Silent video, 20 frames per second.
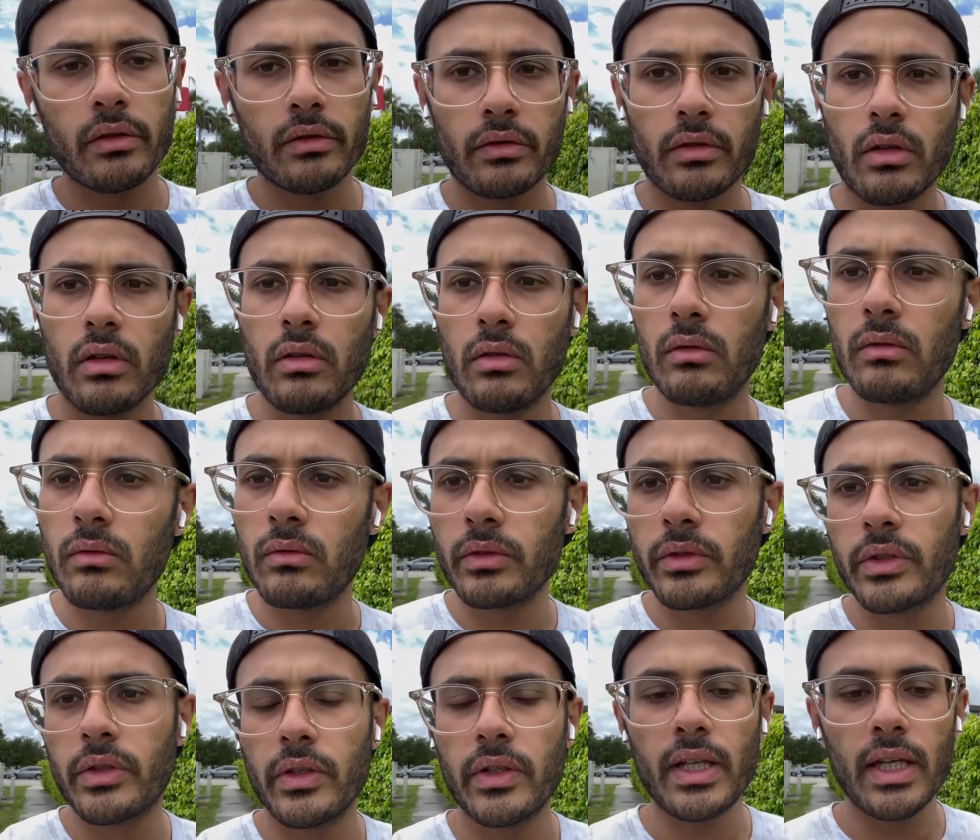So
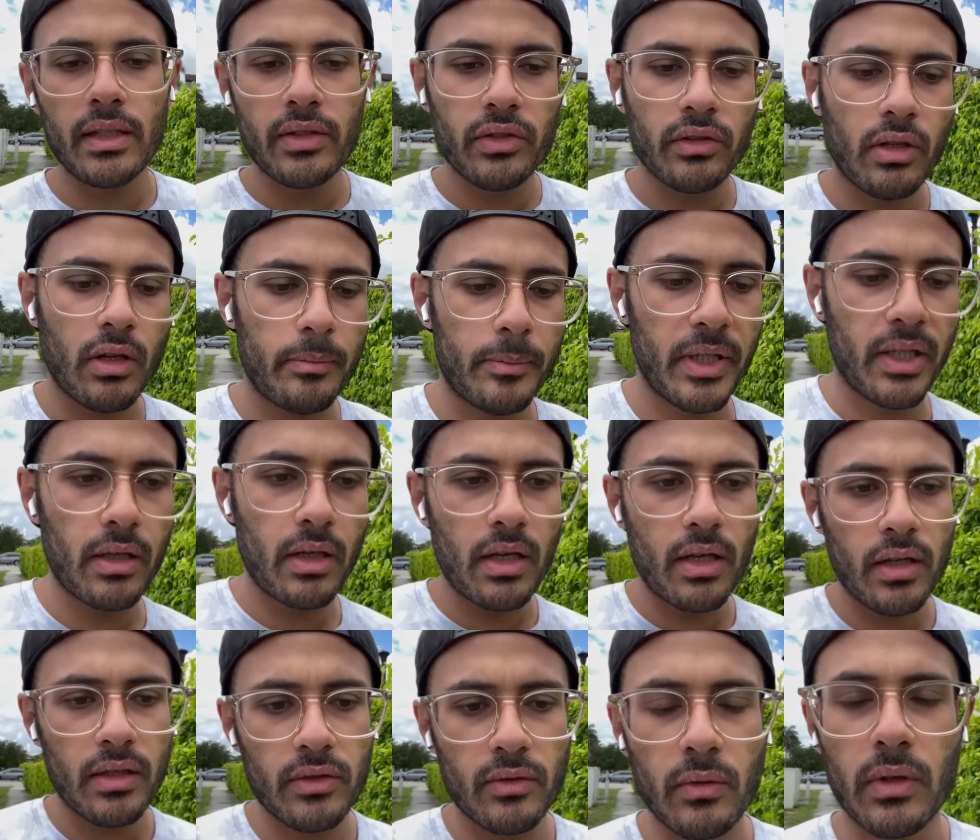today's topic,
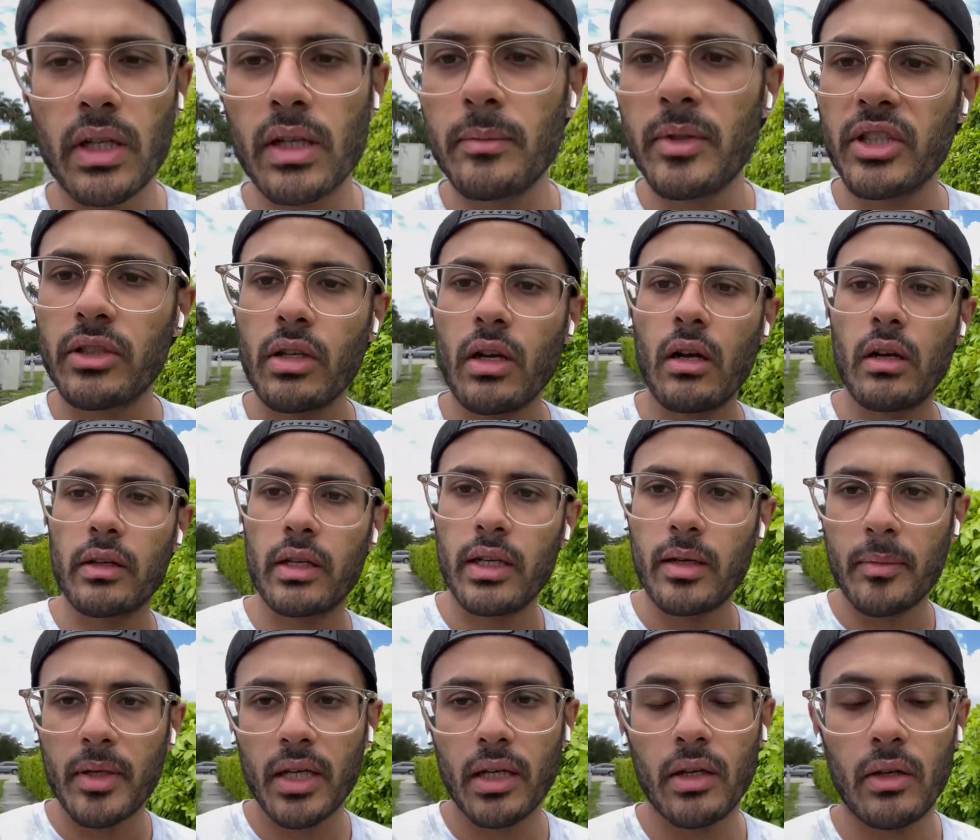guys, we're going to be talking
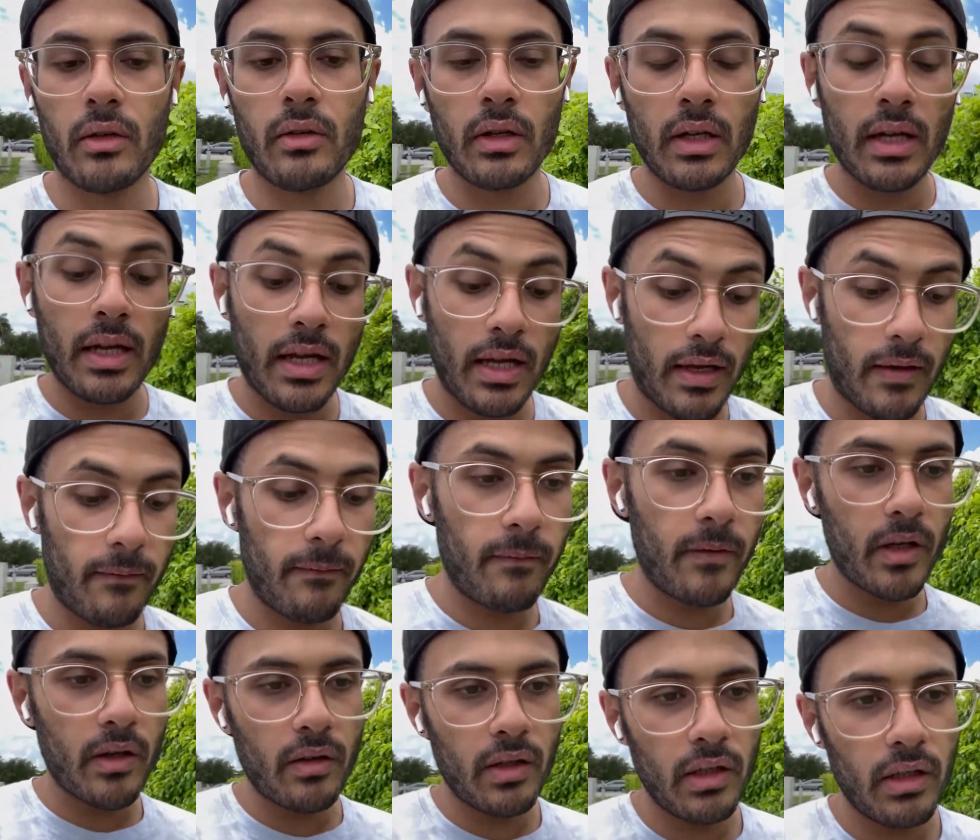about a
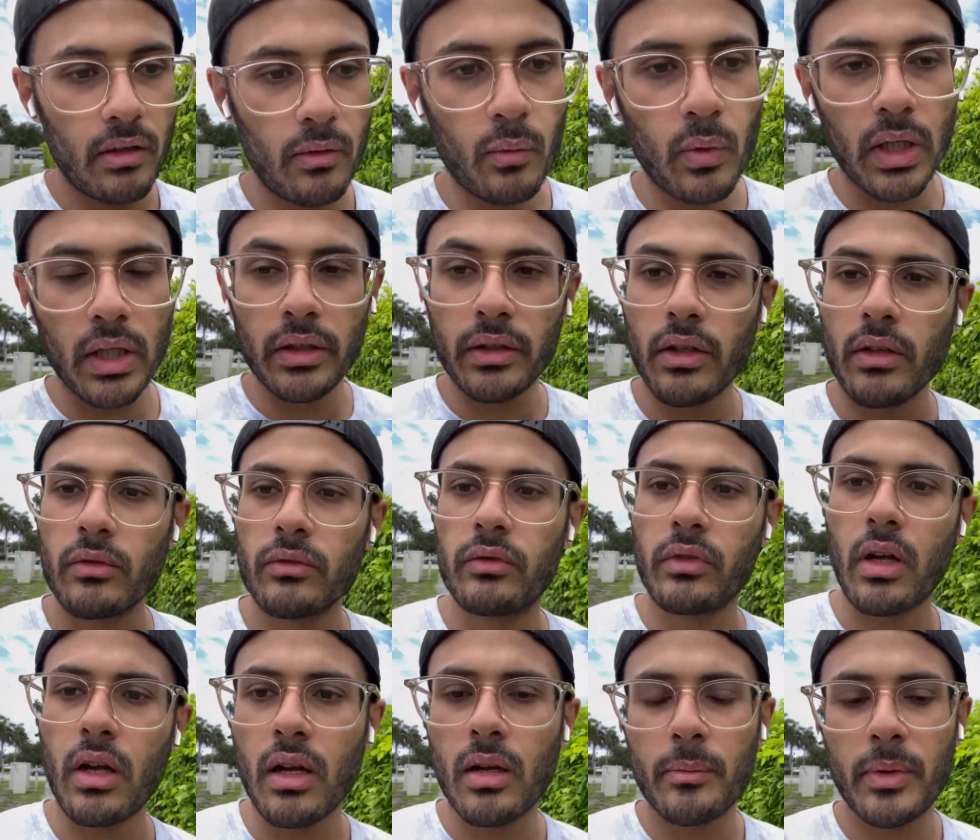very well-known
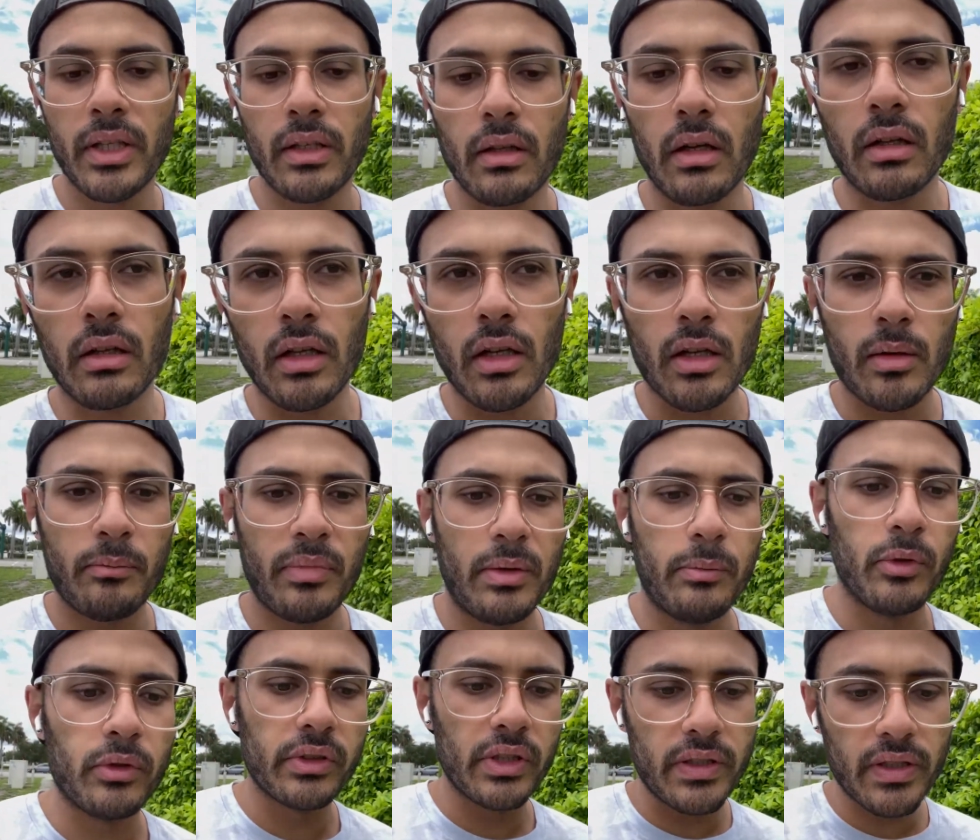topic a lot of
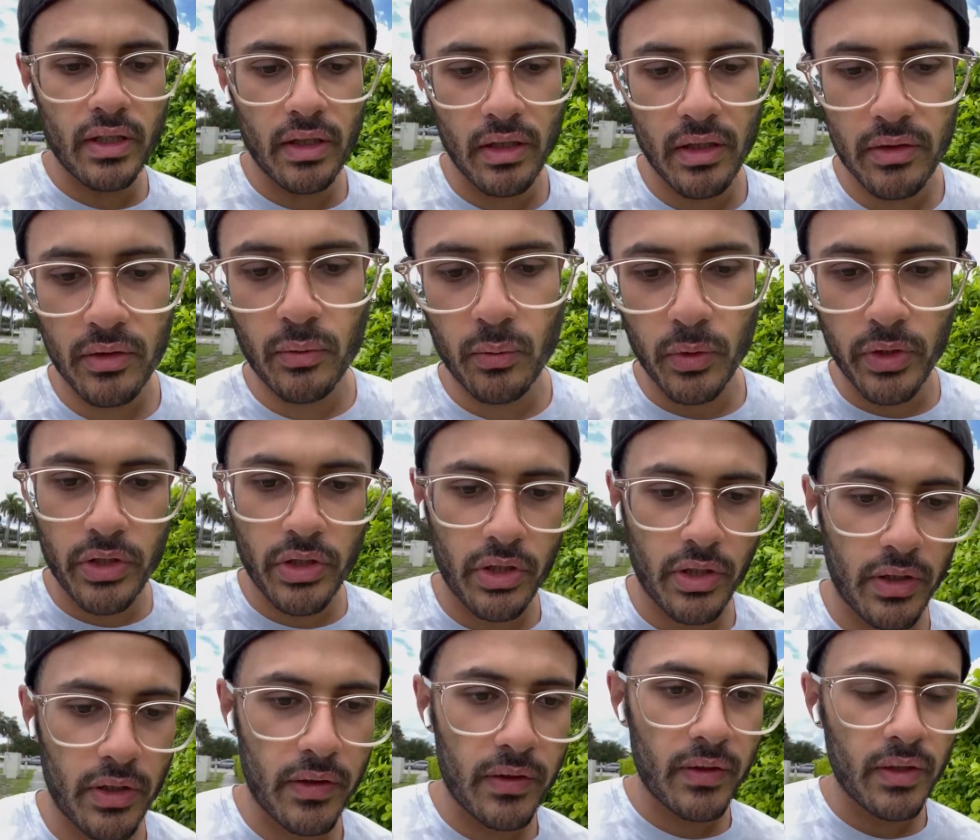people discuss, which
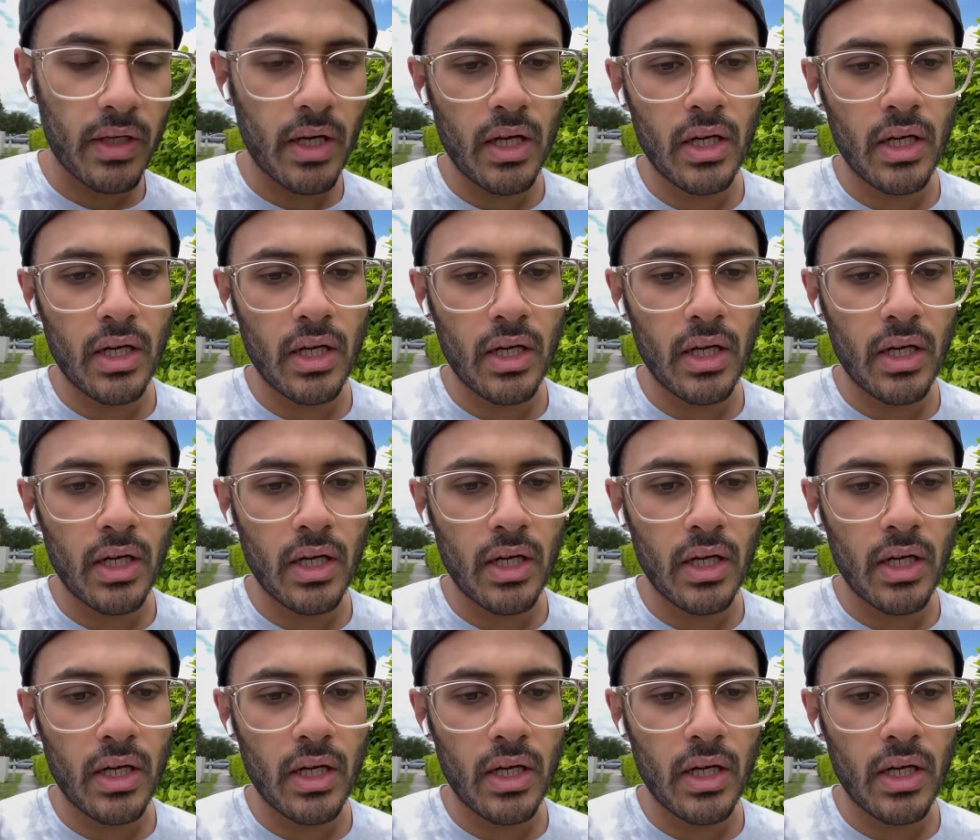is,